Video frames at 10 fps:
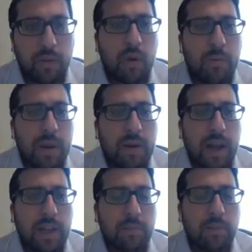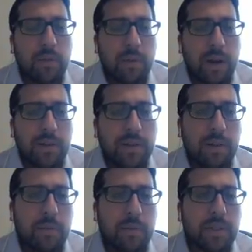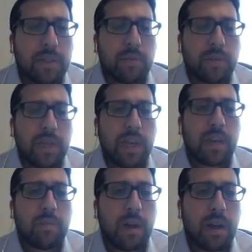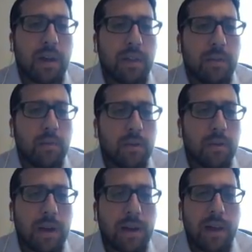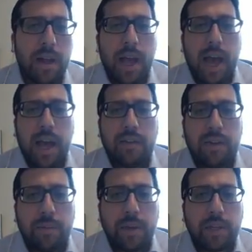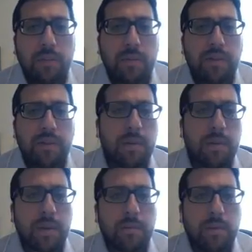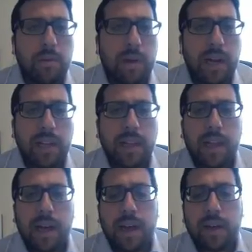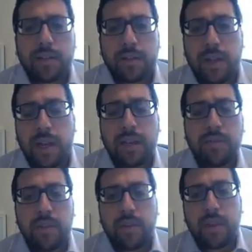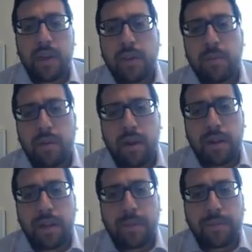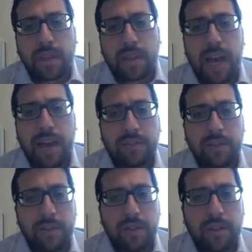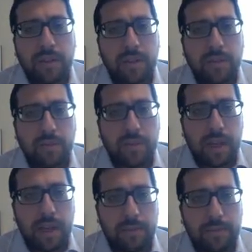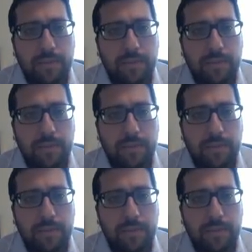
The hu omer ala mugmar, and a person will say a bracha on the mugmar. Af al pi shein mevi'im et mugmar el lachar seudah, even though they only brought it after the seudah.